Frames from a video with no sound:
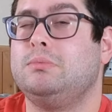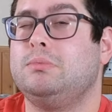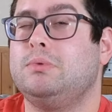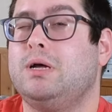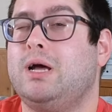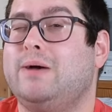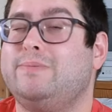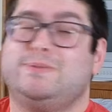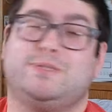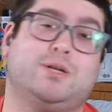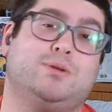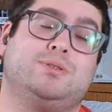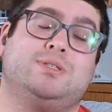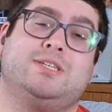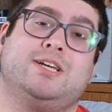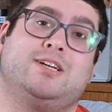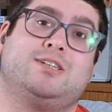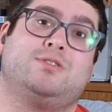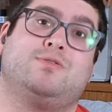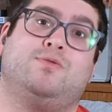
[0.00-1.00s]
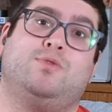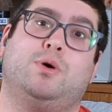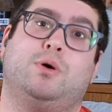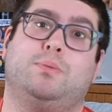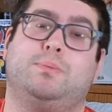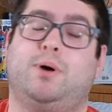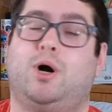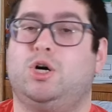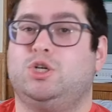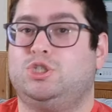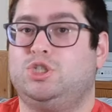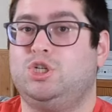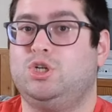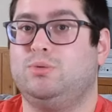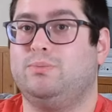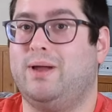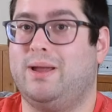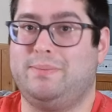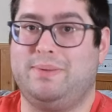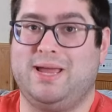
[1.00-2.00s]
episode six for part two
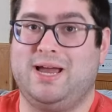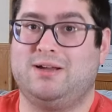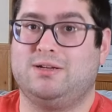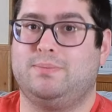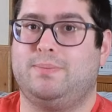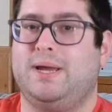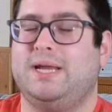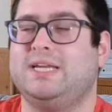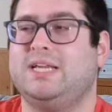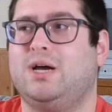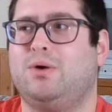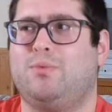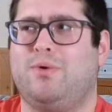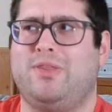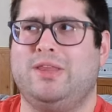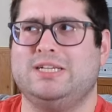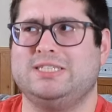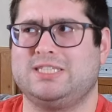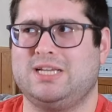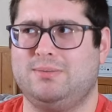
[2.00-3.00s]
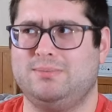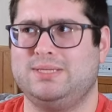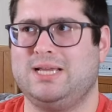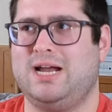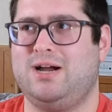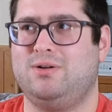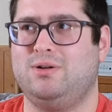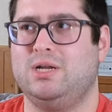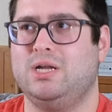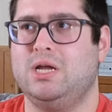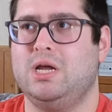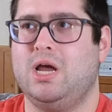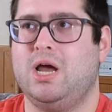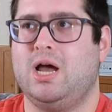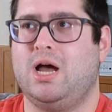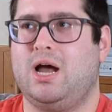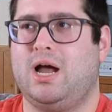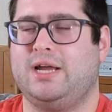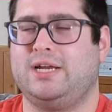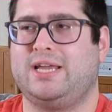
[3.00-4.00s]
may be out. Depending on when this comes out,
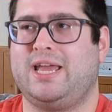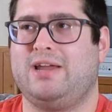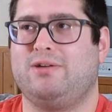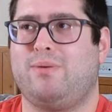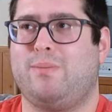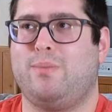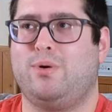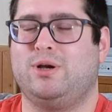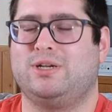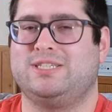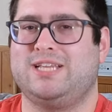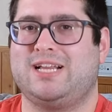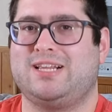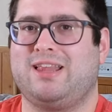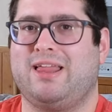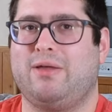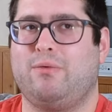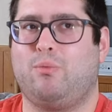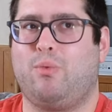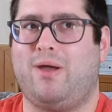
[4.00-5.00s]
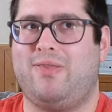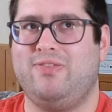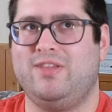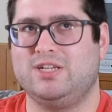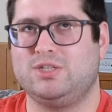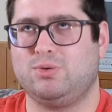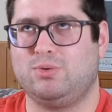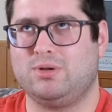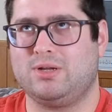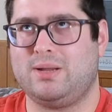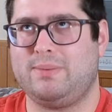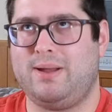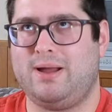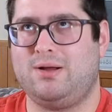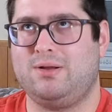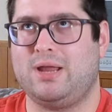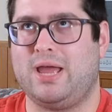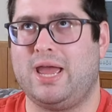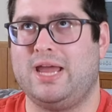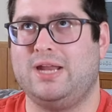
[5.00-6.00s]
I can't remember exactly when this will come
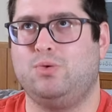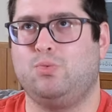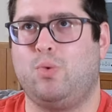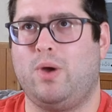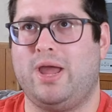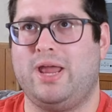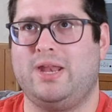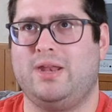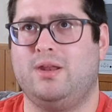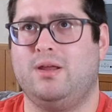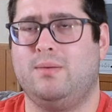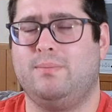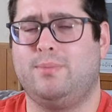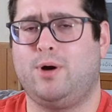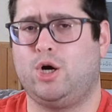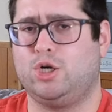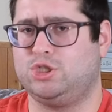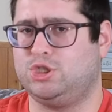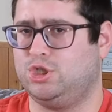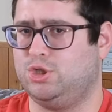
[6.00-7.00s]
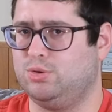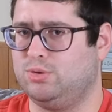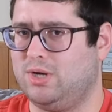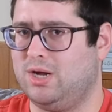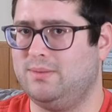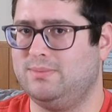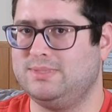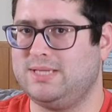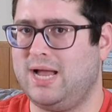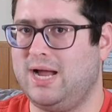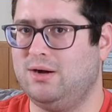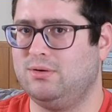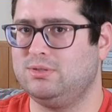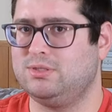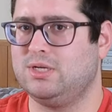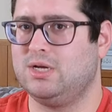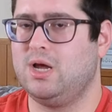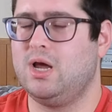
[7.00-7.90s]
out and when part two comes out.